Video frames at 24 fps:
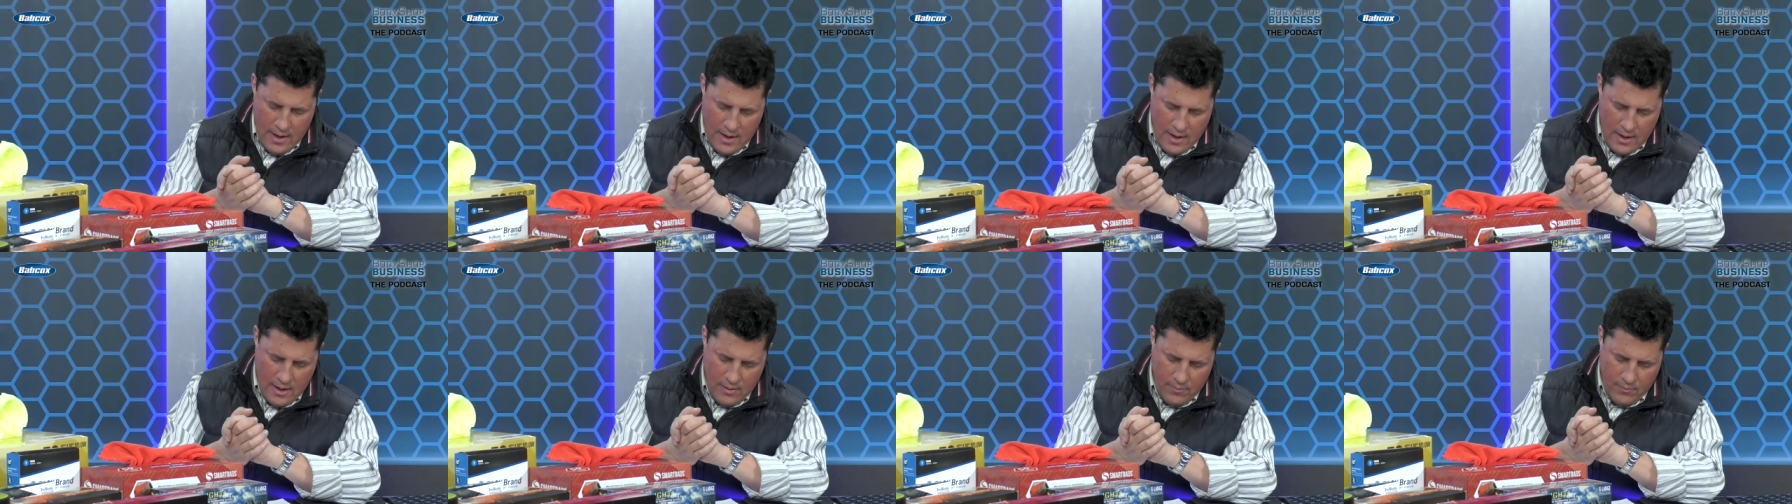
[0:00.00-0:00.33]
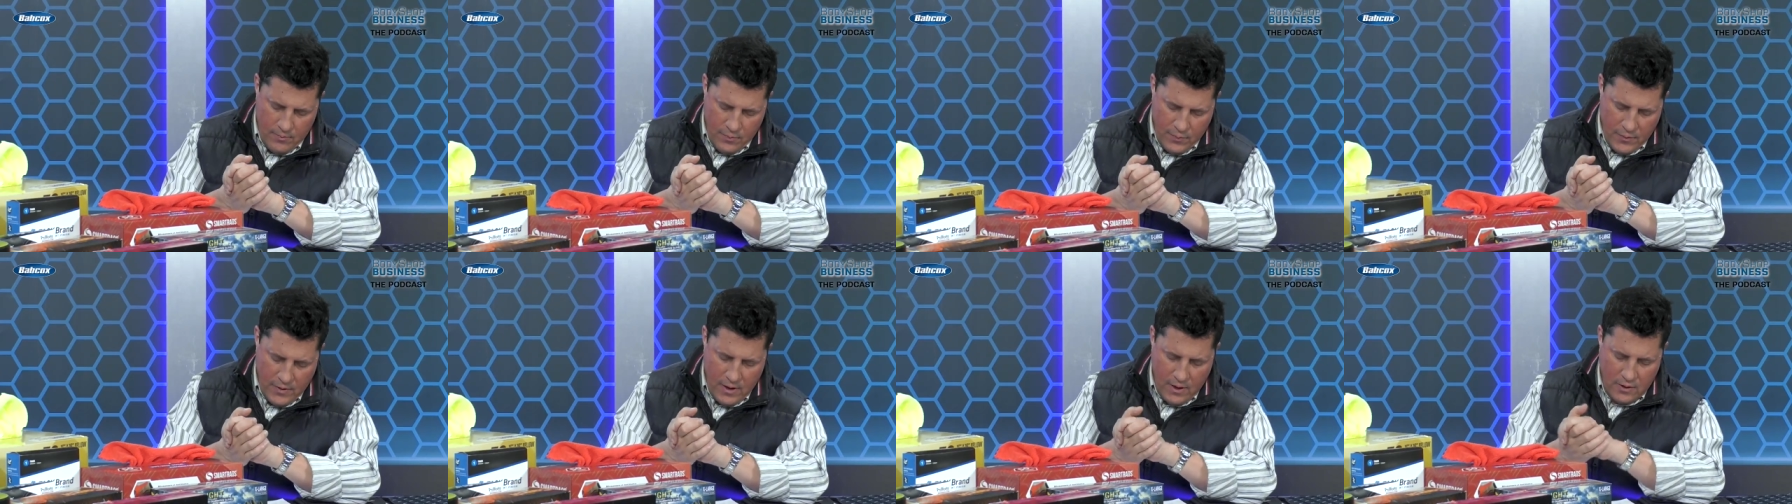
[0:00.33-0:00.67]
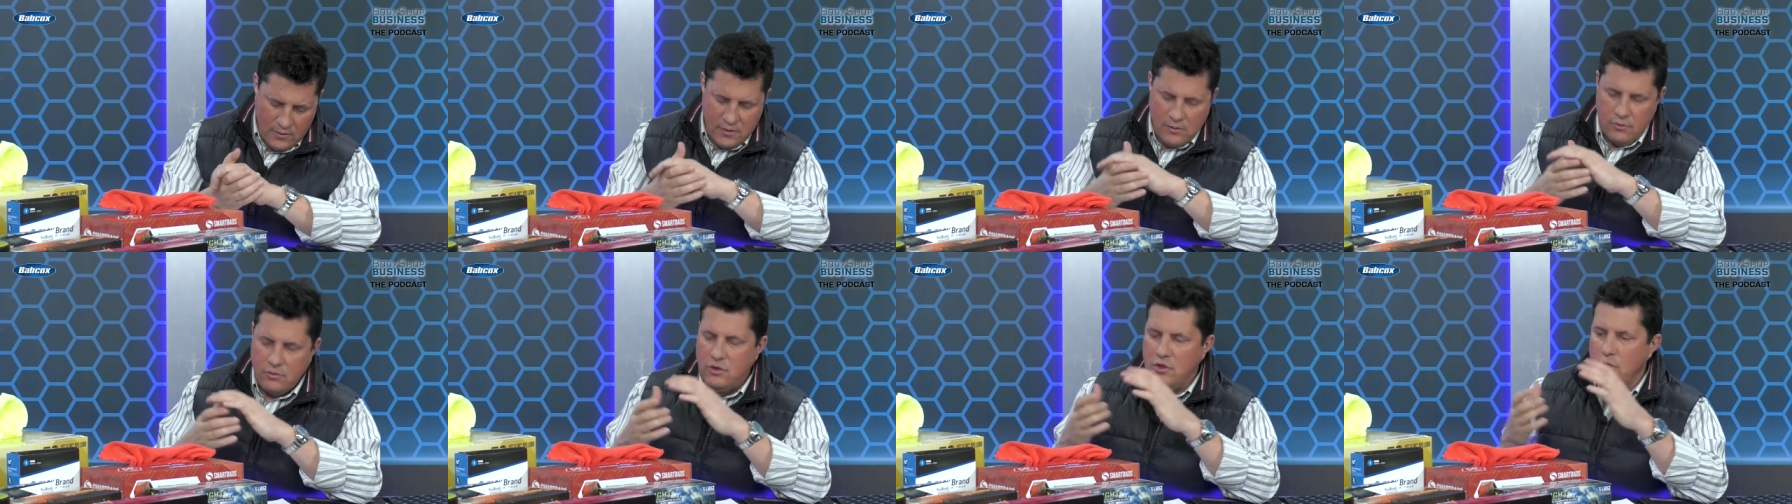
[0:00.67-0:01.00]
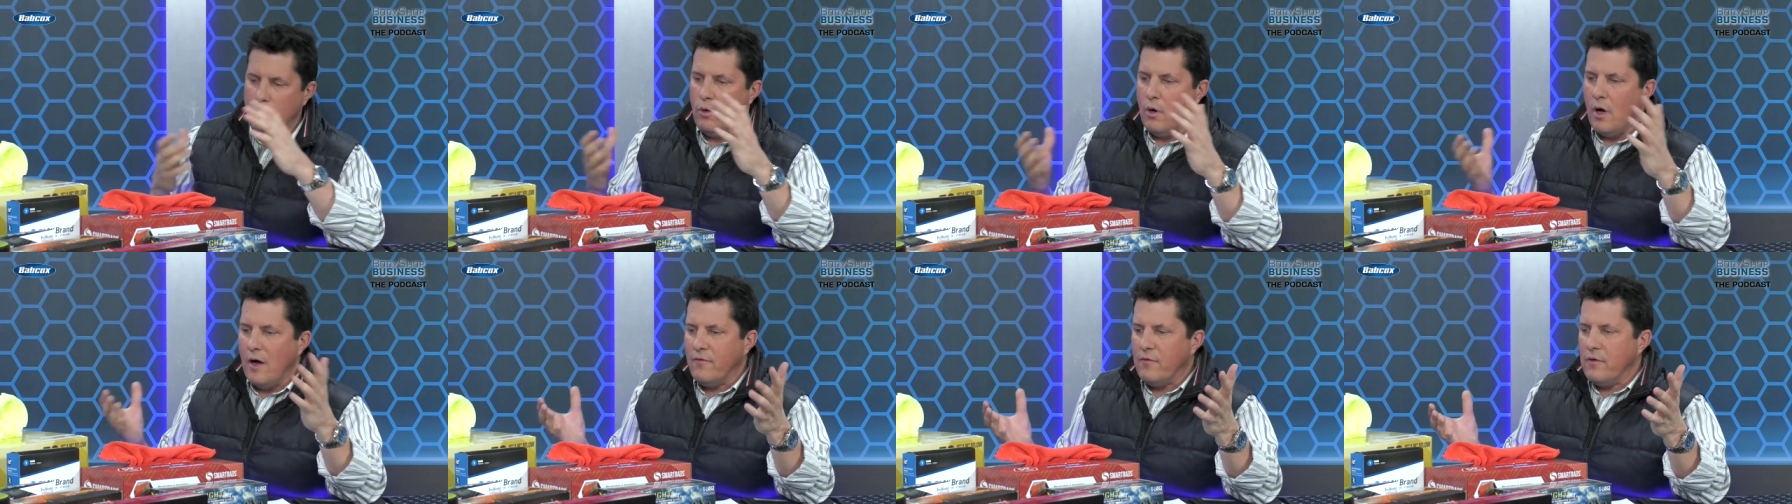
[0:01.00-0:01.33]
So do
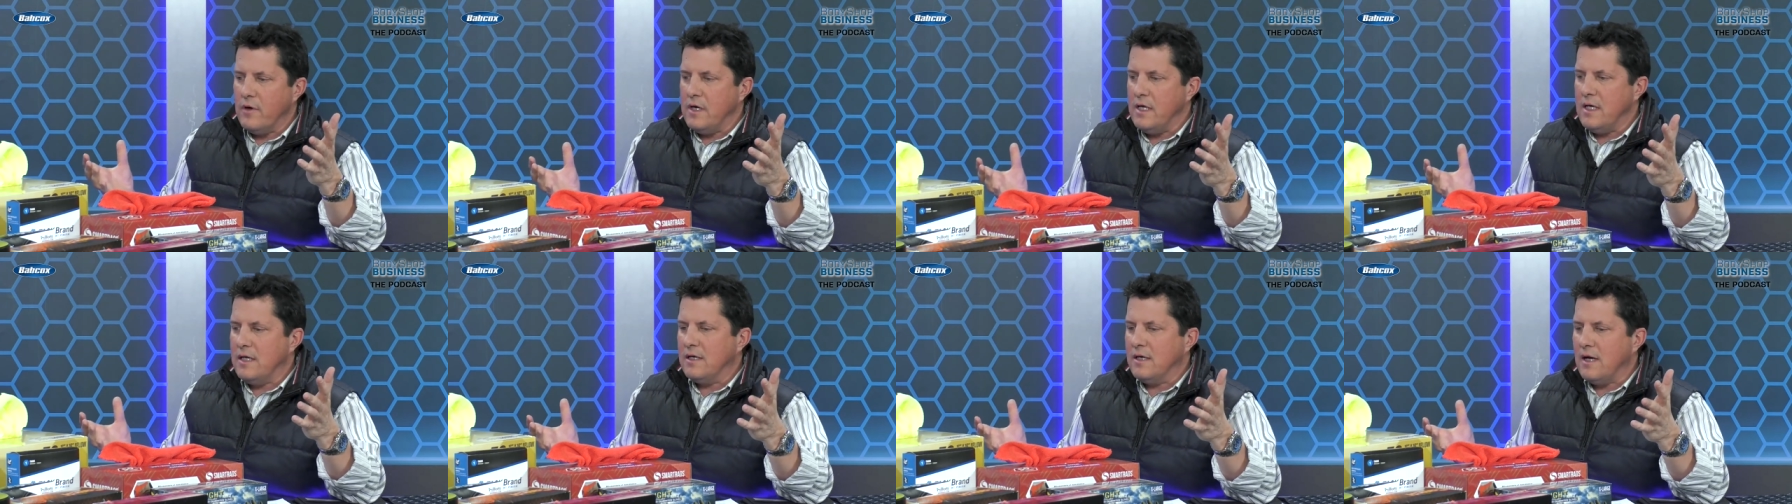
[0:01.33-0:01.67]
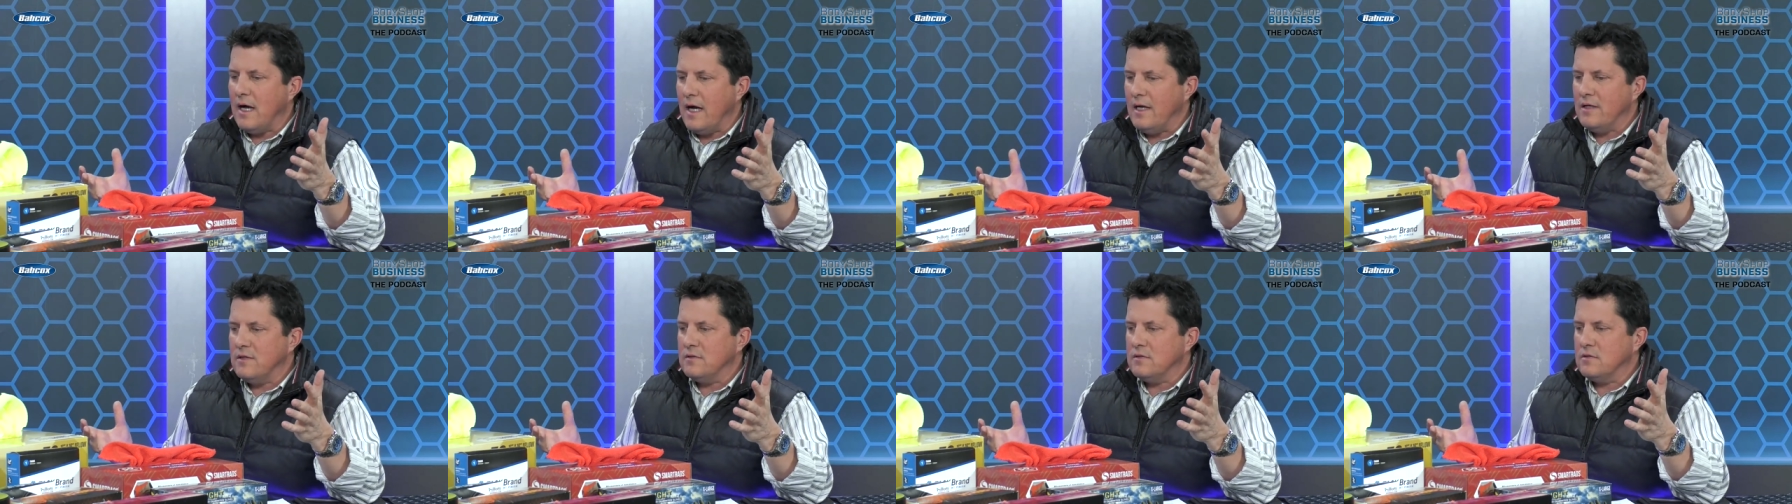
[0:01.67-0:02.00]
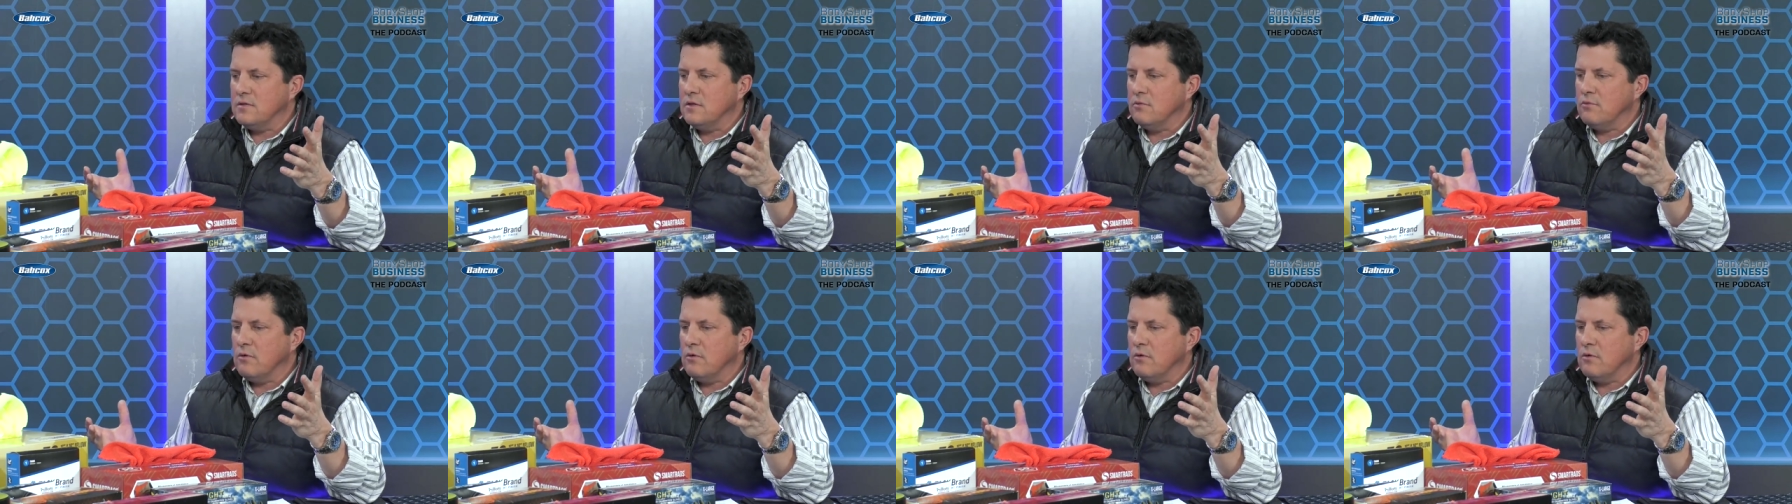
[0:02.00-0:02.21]
you offer any guidance